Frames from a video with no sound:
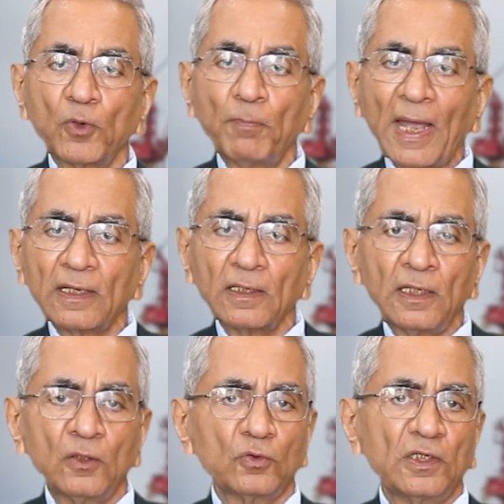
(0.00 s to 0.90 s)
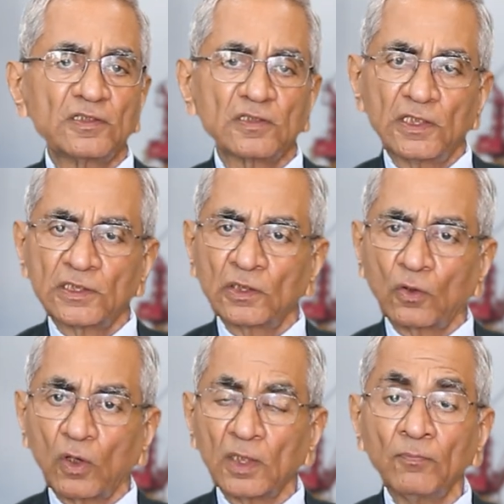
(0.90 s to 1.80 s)
put back into the distillation
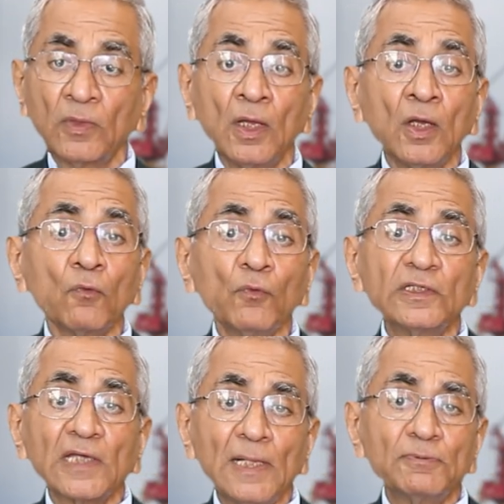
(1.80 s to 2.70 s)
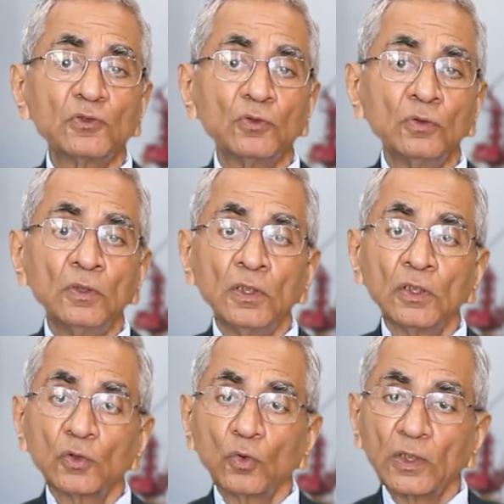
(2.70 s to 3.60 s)
column which helps you
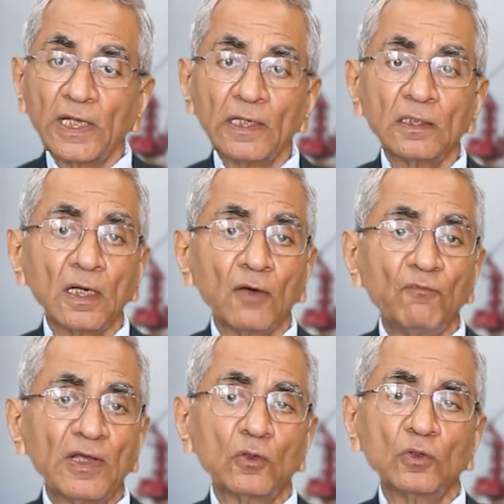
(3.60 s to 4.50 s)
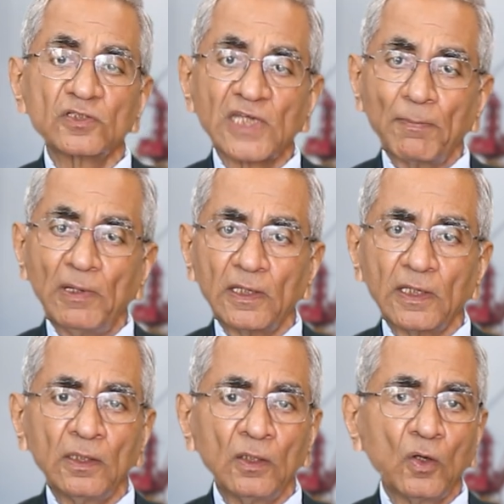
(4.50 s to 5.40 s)
to get a very good
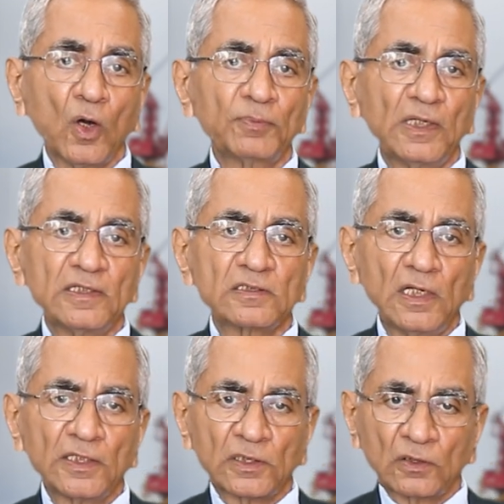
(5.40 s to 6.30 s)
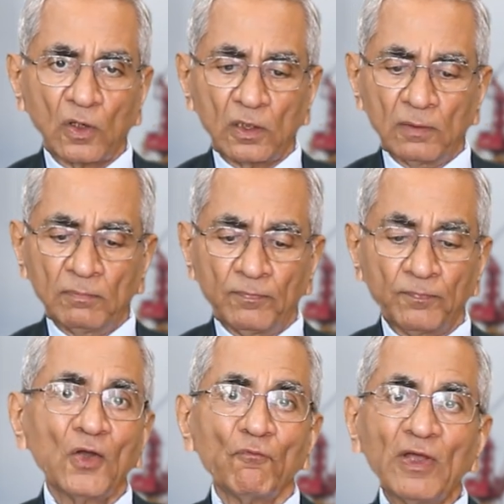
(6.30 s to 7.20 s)
stability of the distillation column.
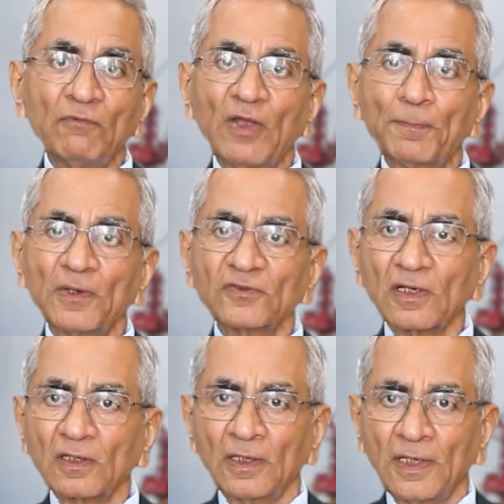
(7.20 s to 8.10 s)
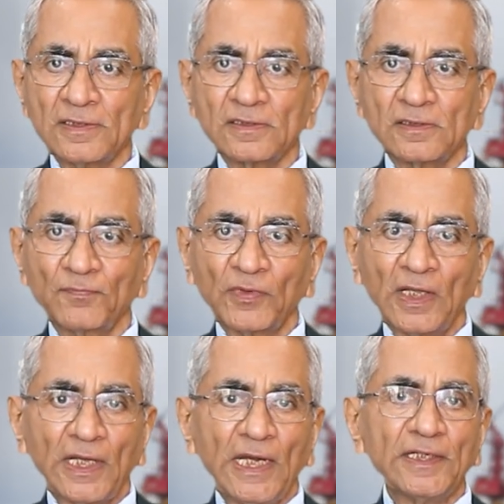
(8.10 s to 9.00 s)
When vapors are condensed,
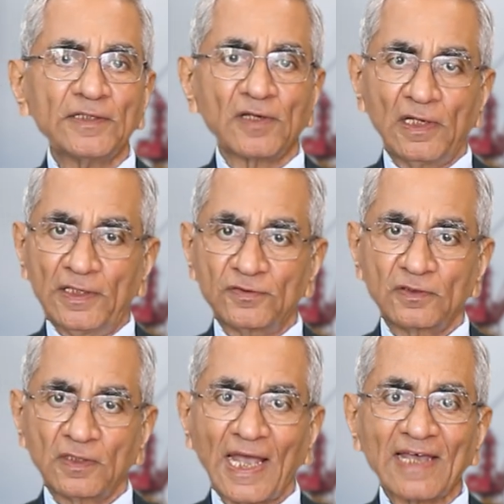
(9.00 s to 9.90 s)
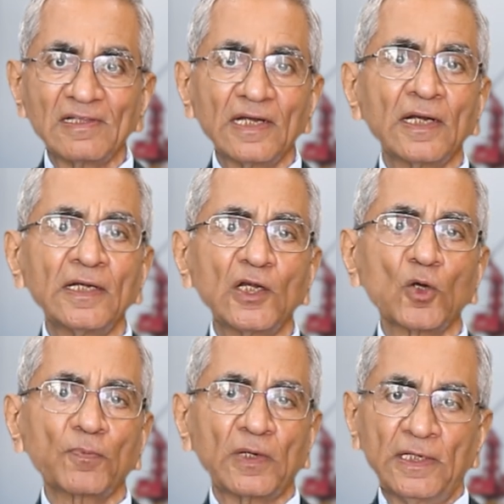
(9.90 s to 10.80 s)
heat is released as latent
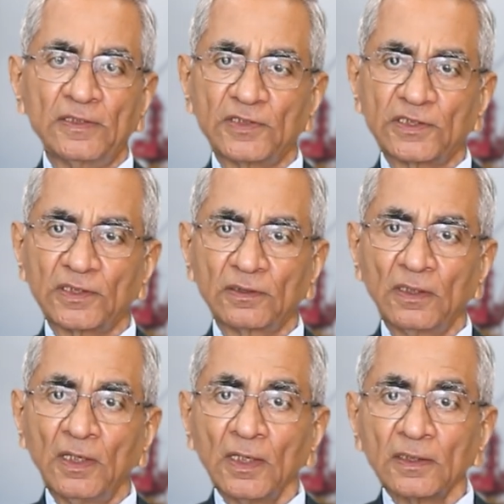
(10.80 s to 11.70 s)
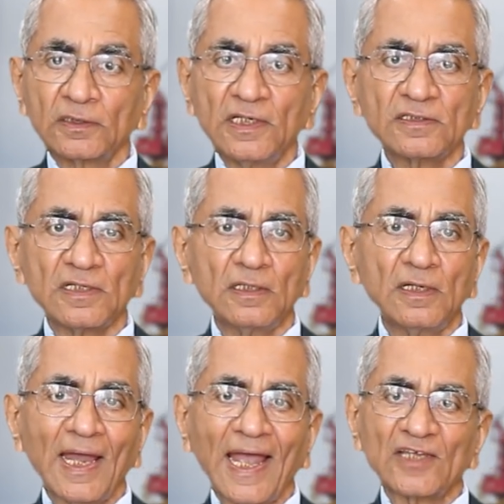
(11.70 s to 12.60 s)
heat of condensation. This
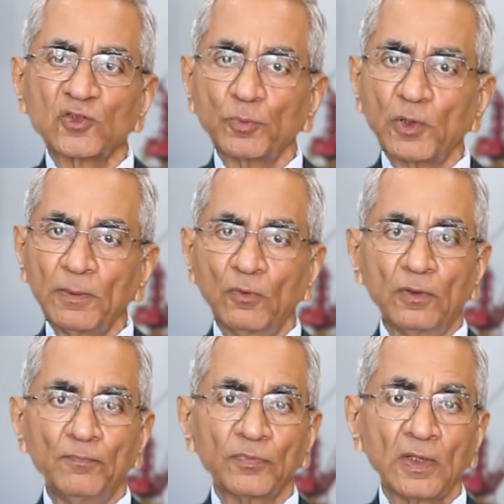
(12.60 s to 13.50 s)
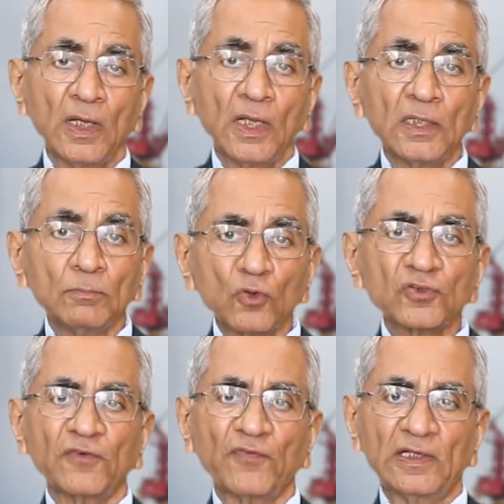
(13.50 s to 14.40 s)
heat has to be removed. In
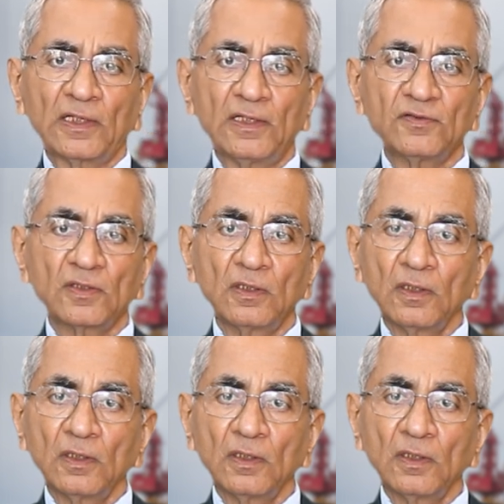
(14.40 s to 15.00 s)
most refineries,